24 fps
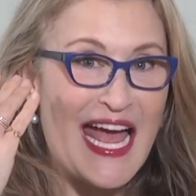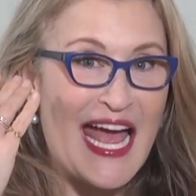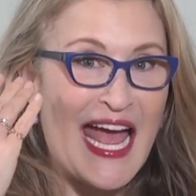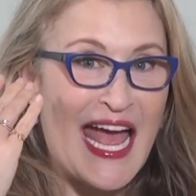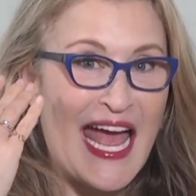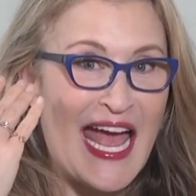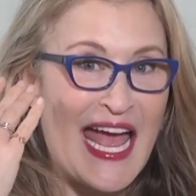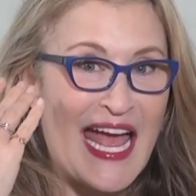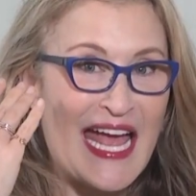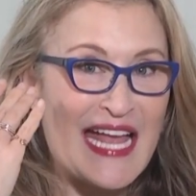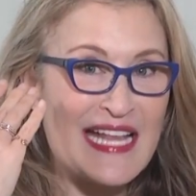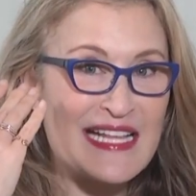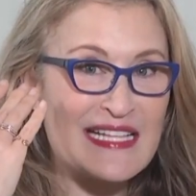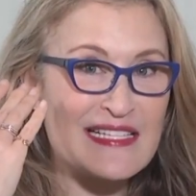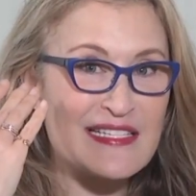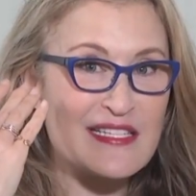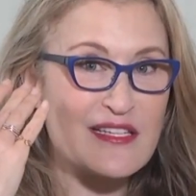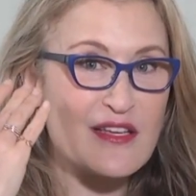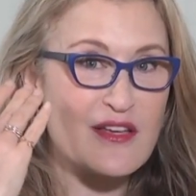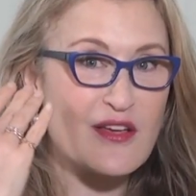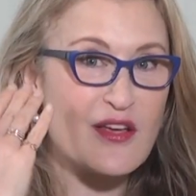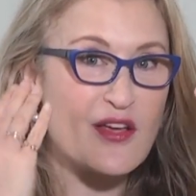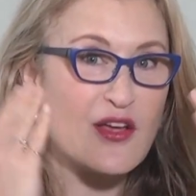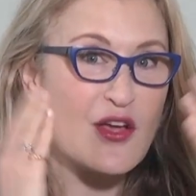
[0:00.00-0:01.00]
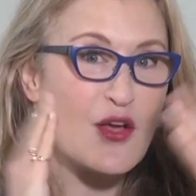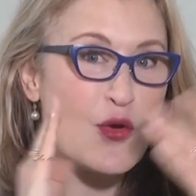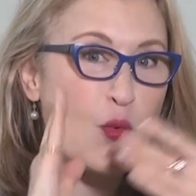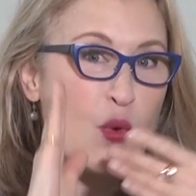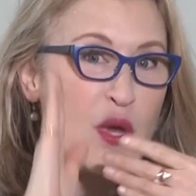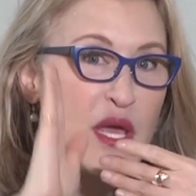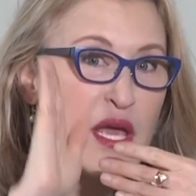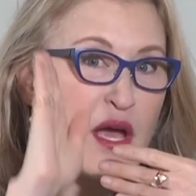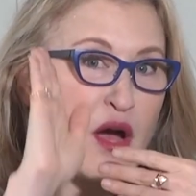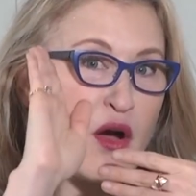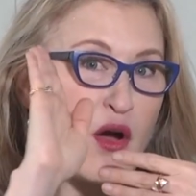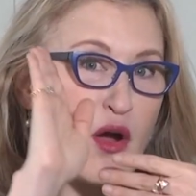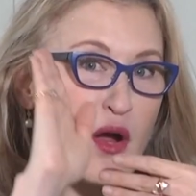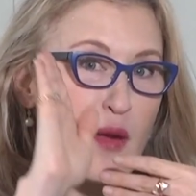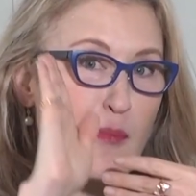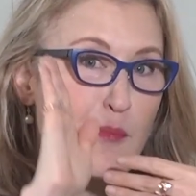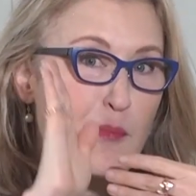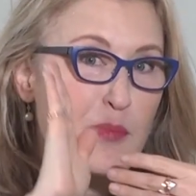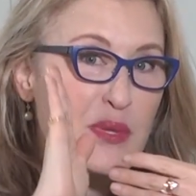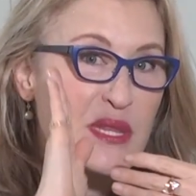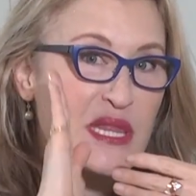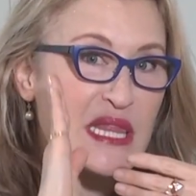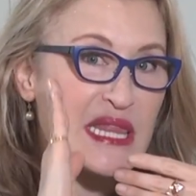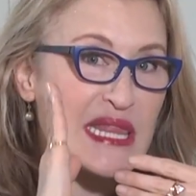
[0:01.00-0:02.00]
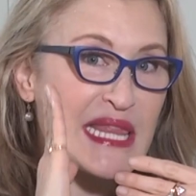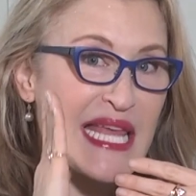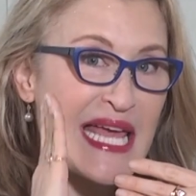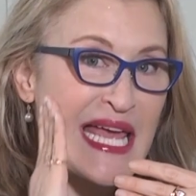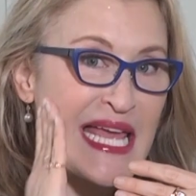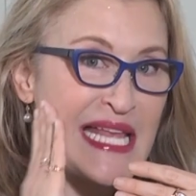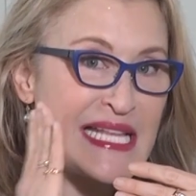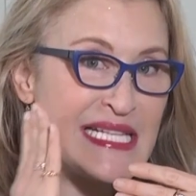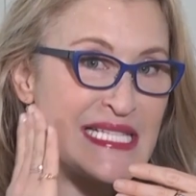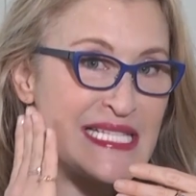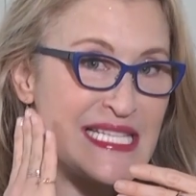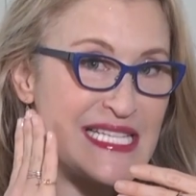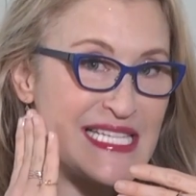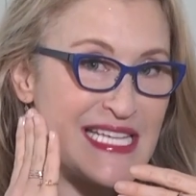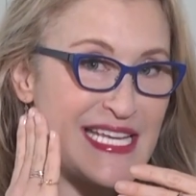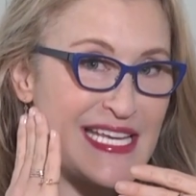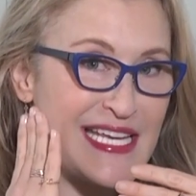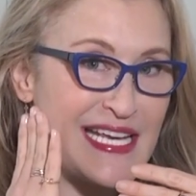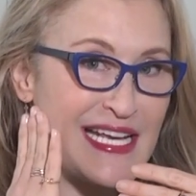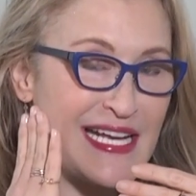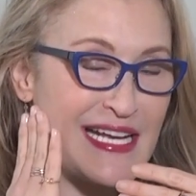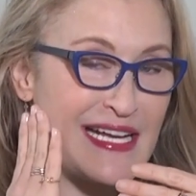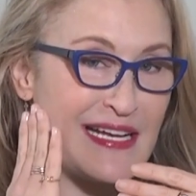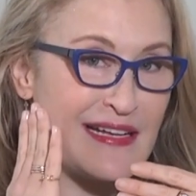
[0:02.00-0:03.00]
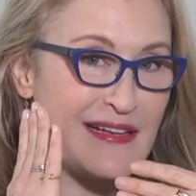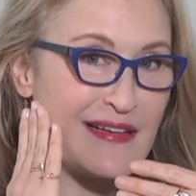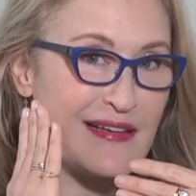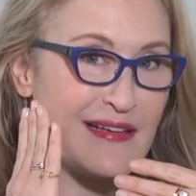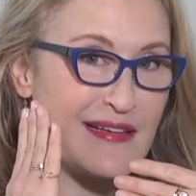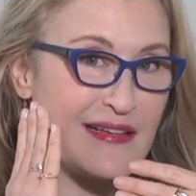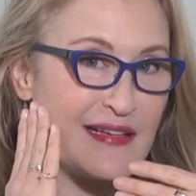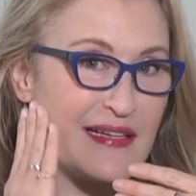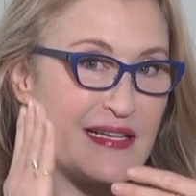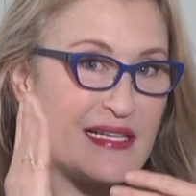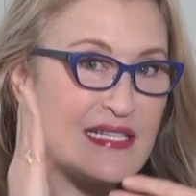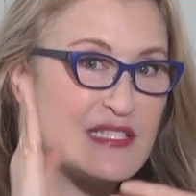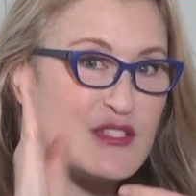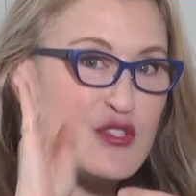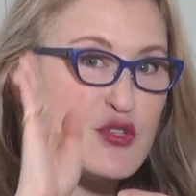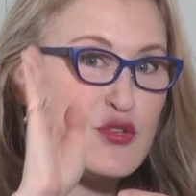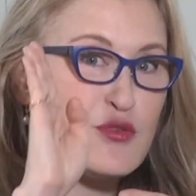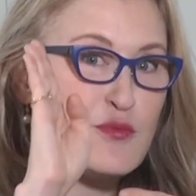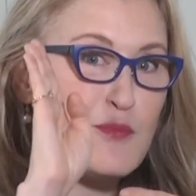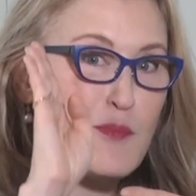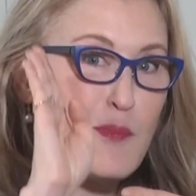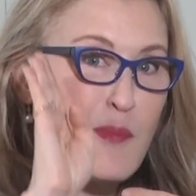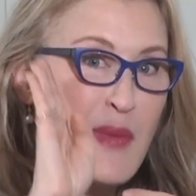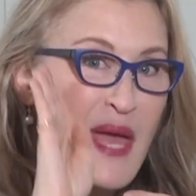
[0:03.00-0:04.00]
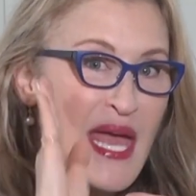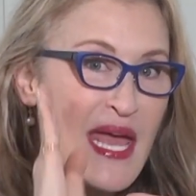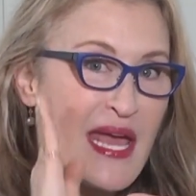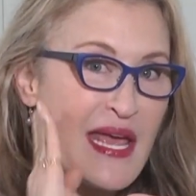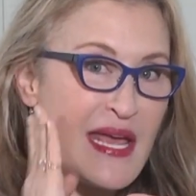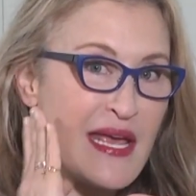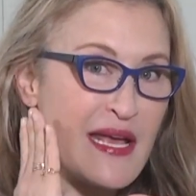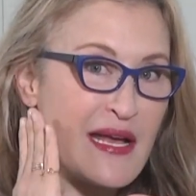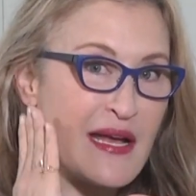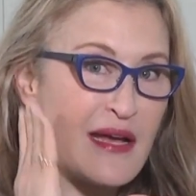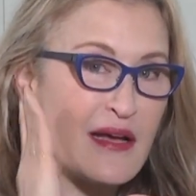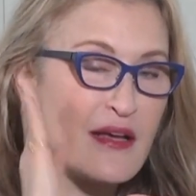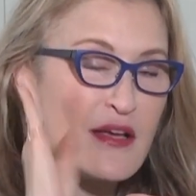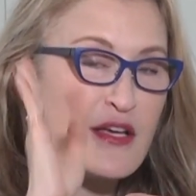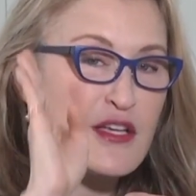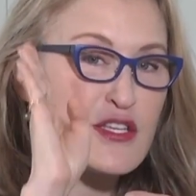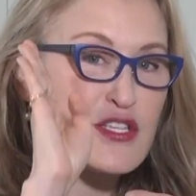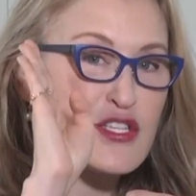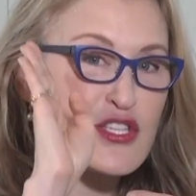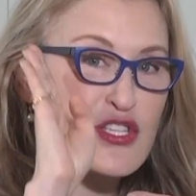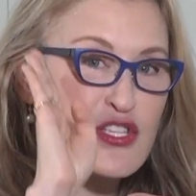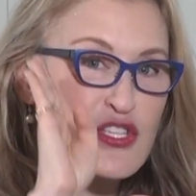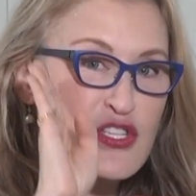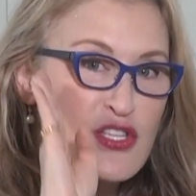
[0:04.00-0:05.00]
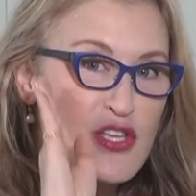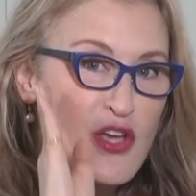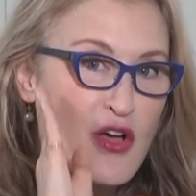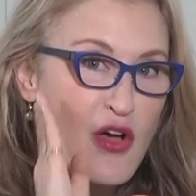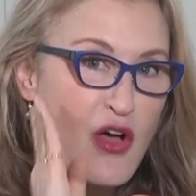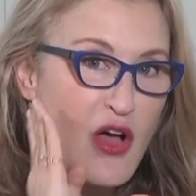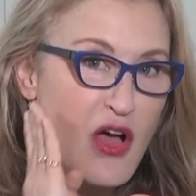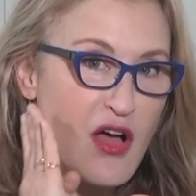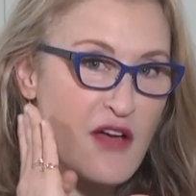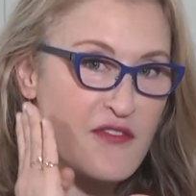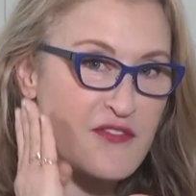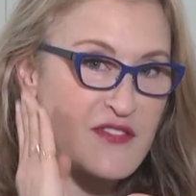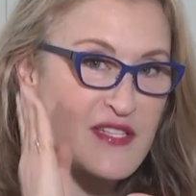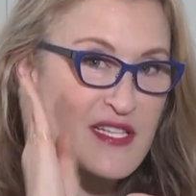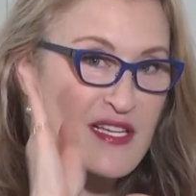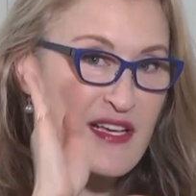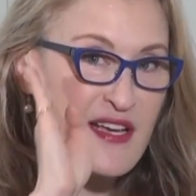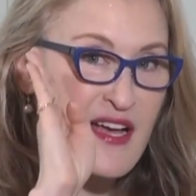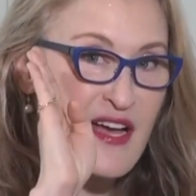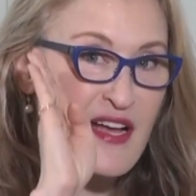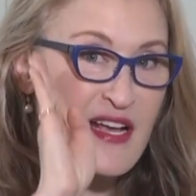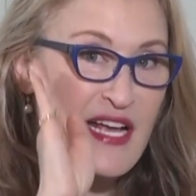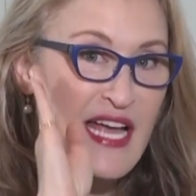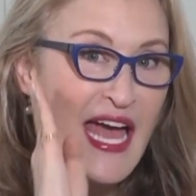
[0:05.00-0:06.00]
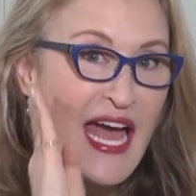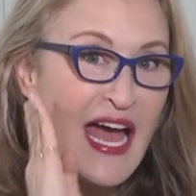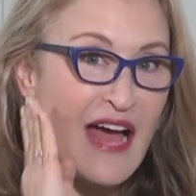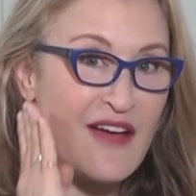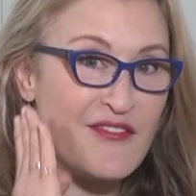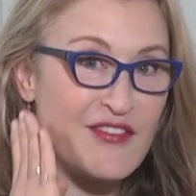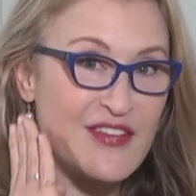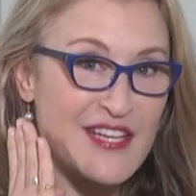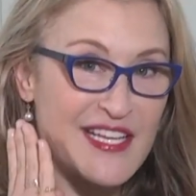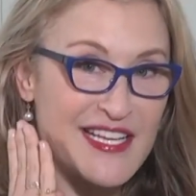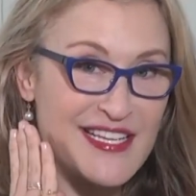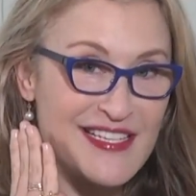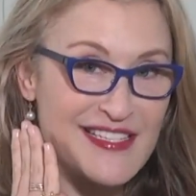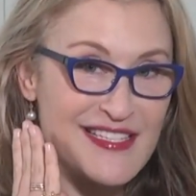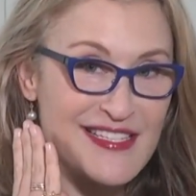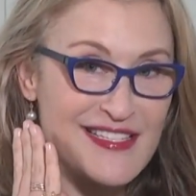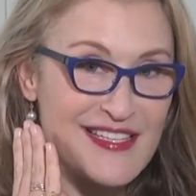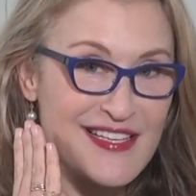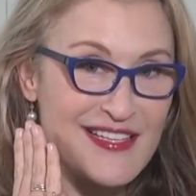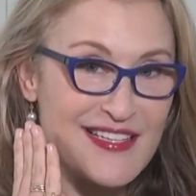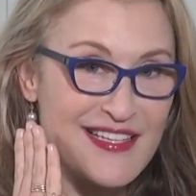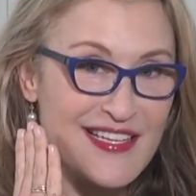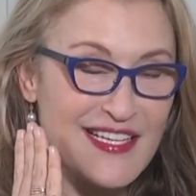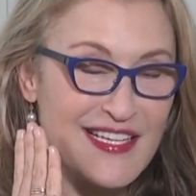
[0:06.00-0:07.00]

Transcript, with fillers: and we are blending to make soft concavities